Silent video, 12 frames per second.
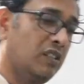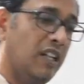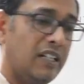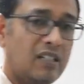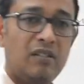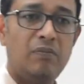
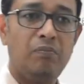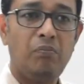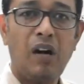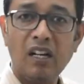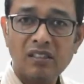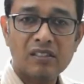that
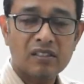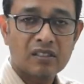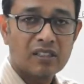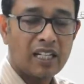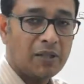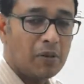
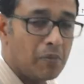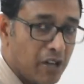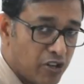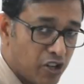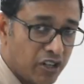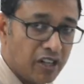mass can be
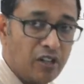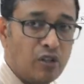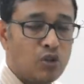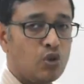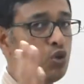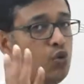measured
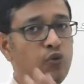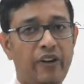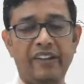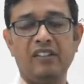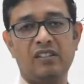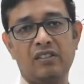in two
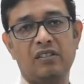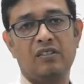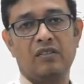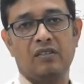ways?